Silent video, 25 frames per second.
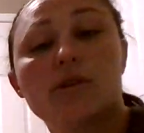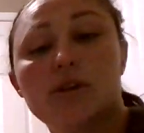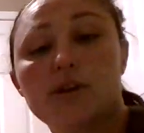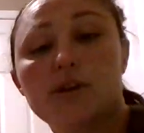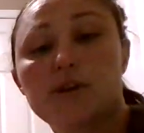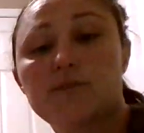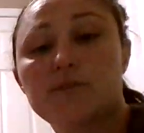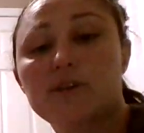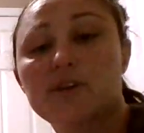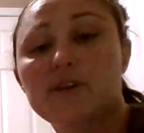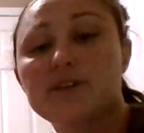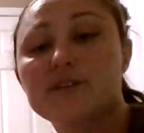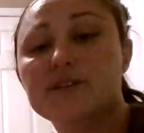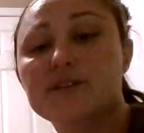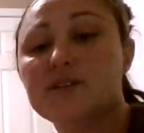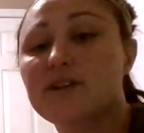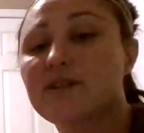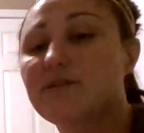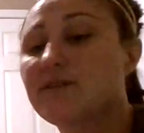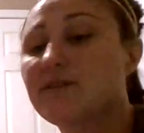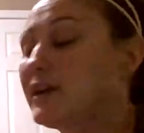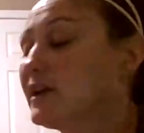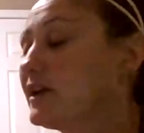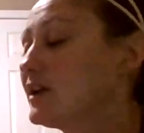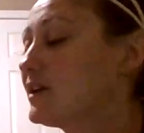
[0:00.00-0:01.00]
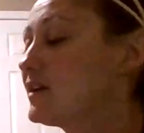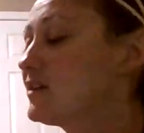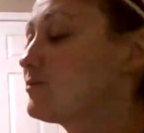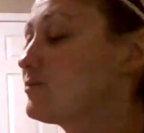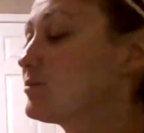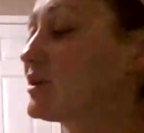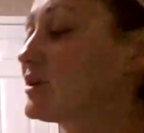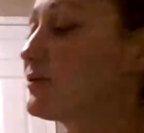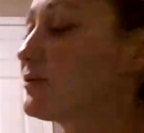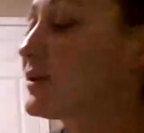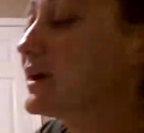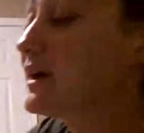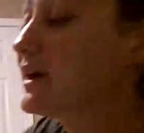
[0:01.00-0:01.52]
For his left hand, my
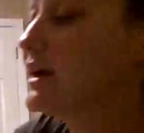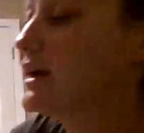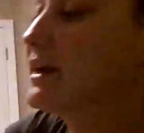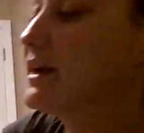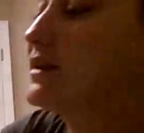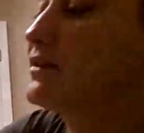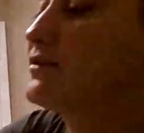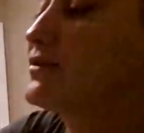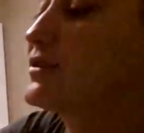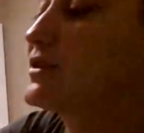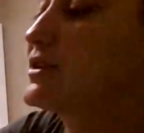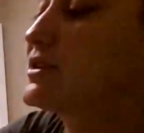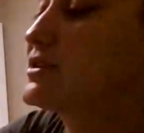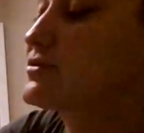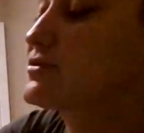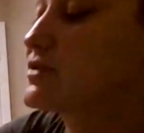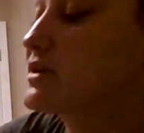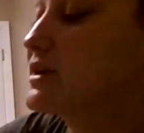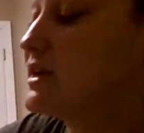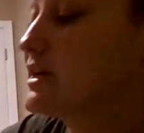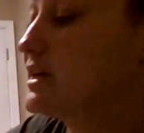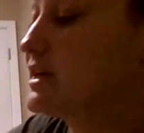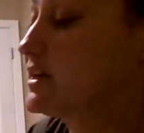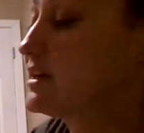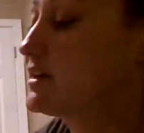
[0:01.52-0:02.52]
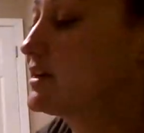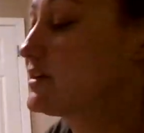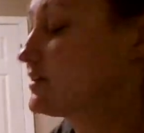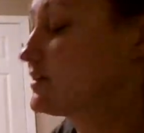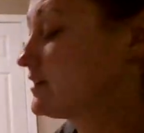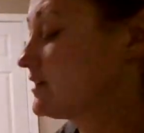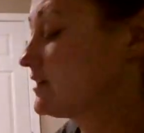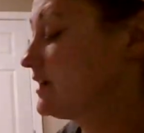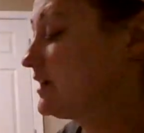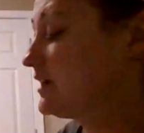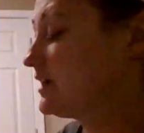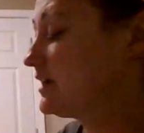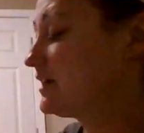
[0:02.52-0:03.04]
right hand for his right hand.
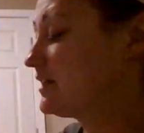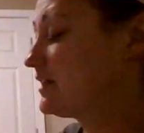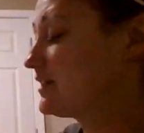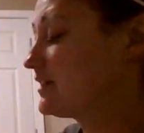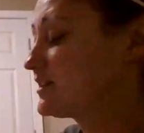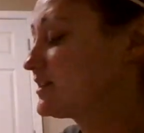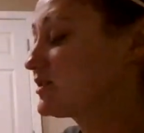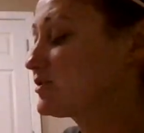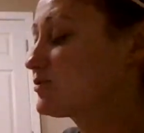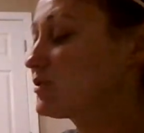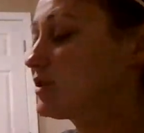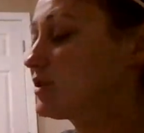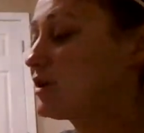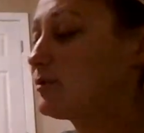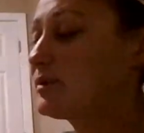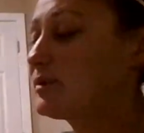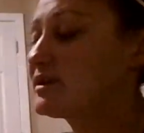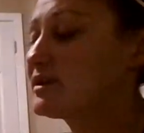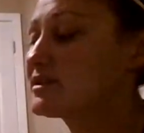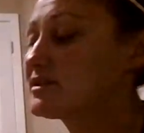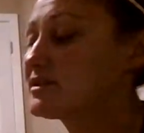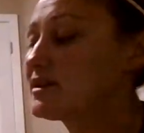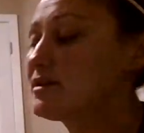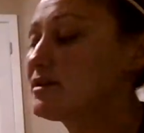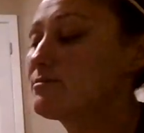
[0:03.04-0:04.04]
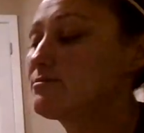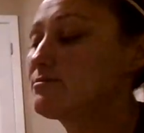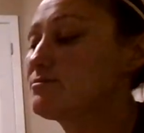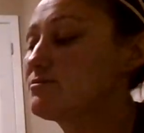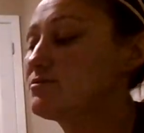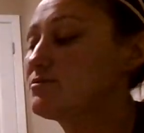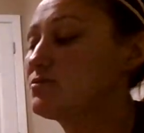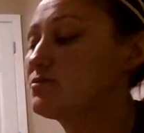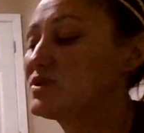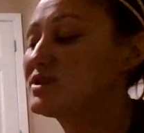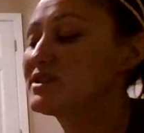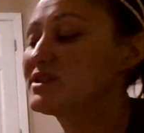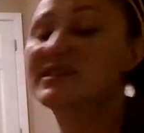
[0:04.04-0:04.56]
And this is where I messed up,
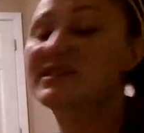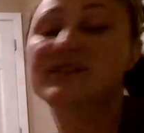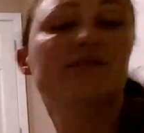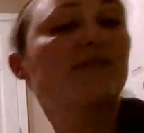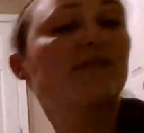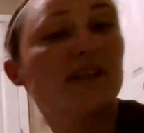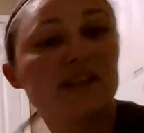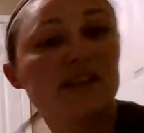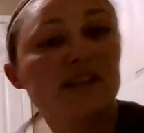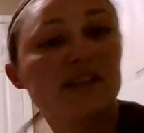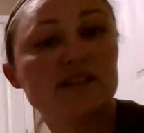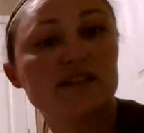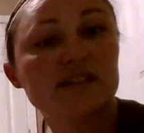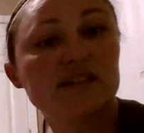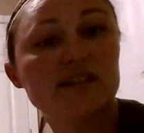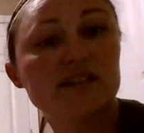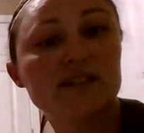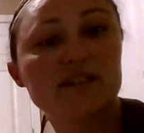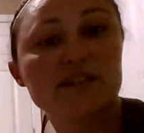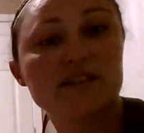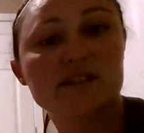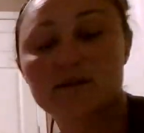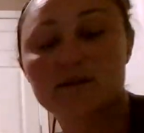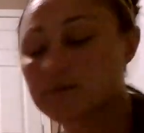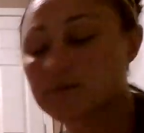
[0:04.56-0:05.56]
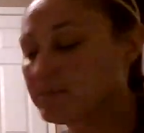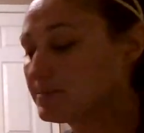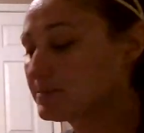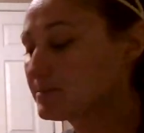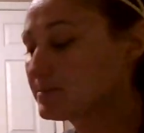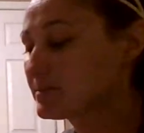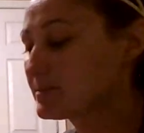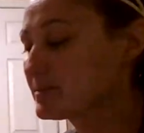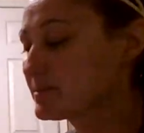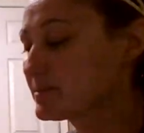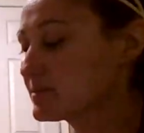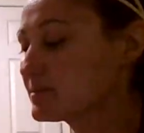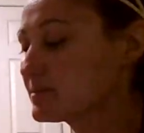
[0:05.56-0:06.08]
was the feetsies.
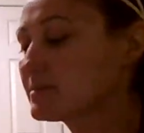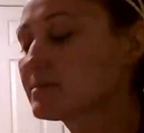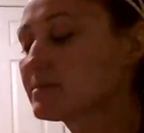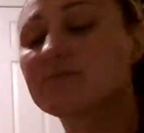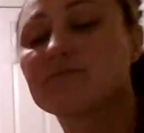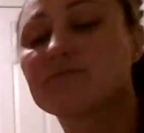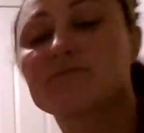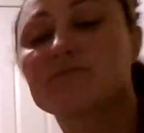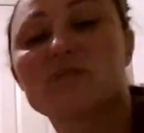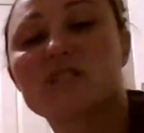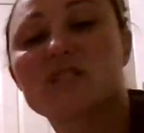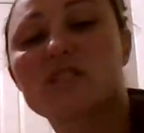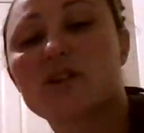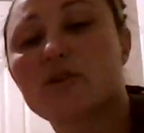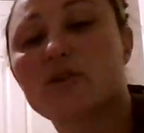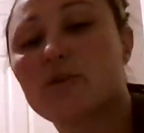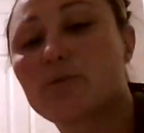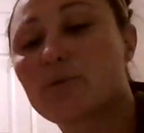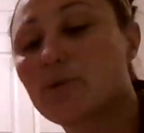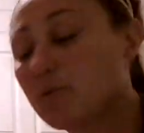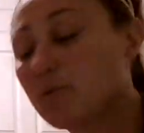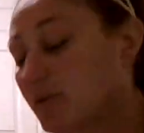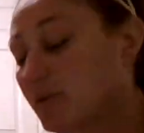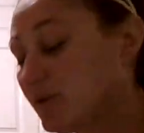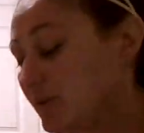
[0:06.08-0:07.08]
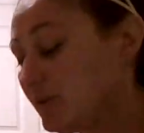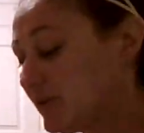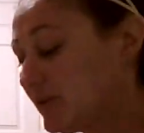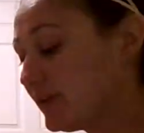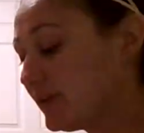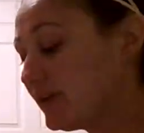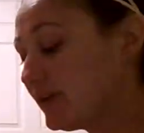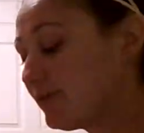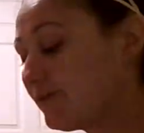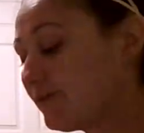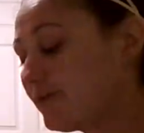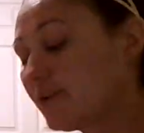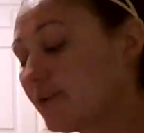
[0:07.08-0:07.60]
So I'm going to put my
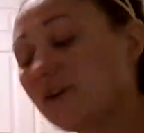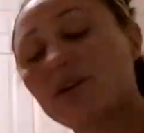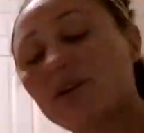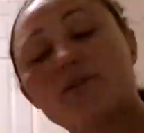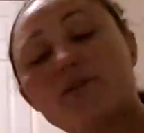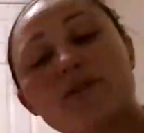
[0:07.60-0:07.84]
left foot